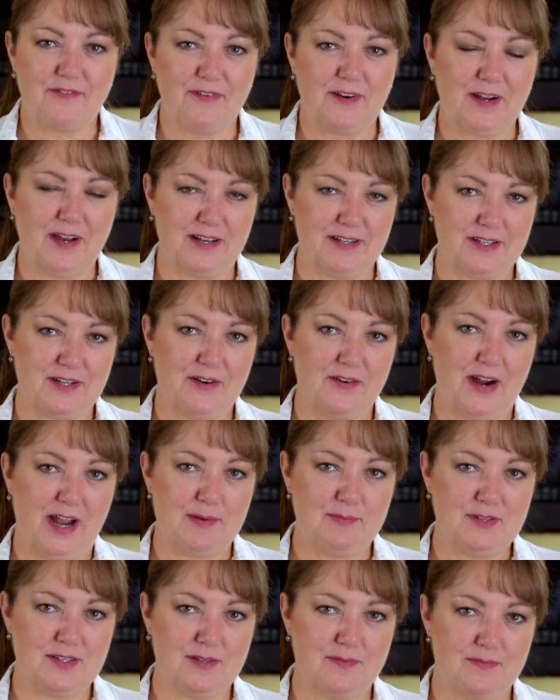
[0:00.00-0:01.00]
forgot to
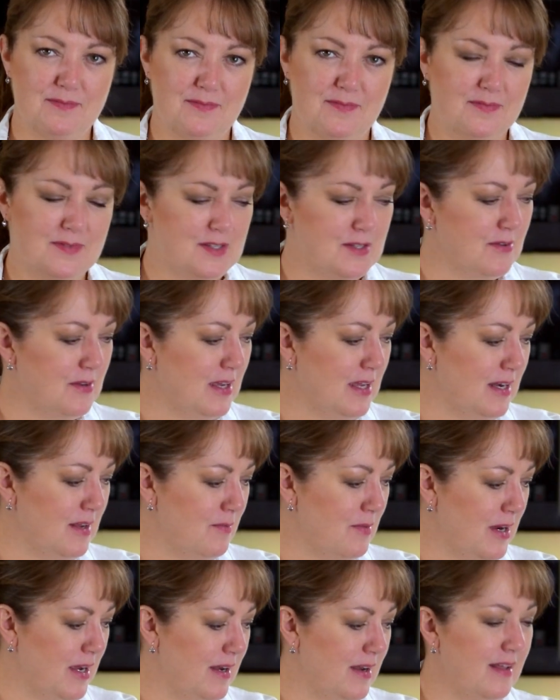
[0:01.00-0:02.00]
grab some
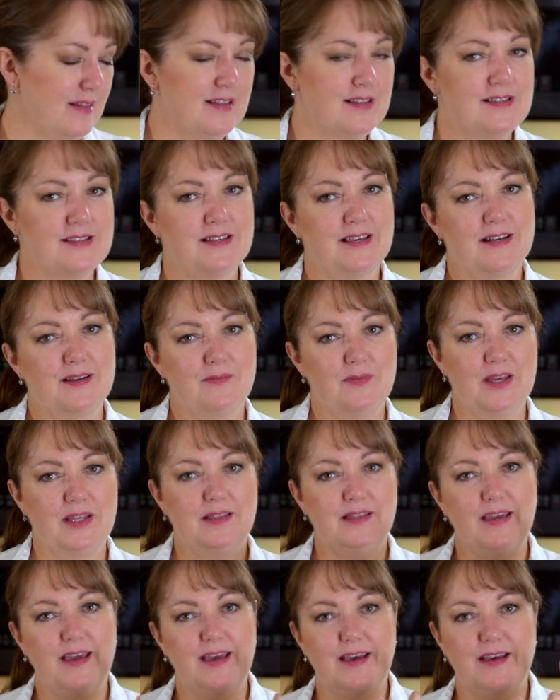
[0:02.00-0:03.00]
zucchini bread, and this is gonna be
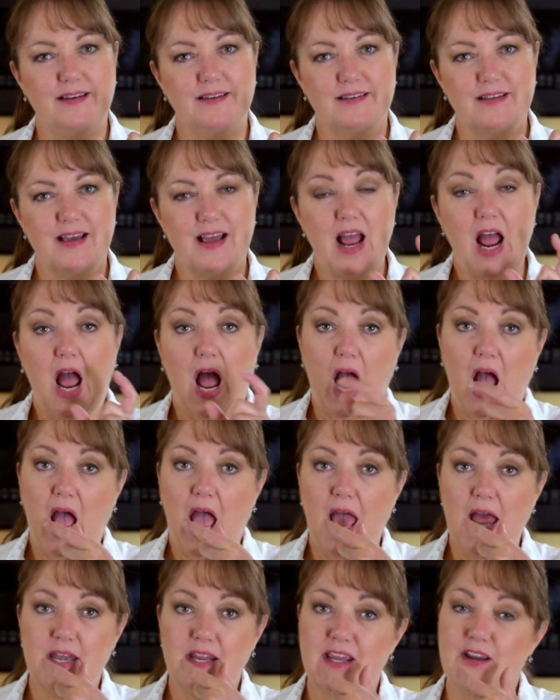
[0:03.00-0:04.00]
at the end.
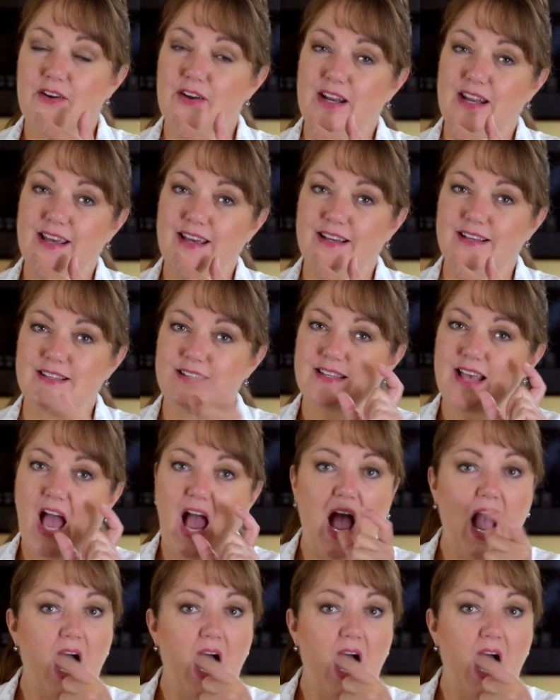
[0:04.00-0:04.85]
And here it is.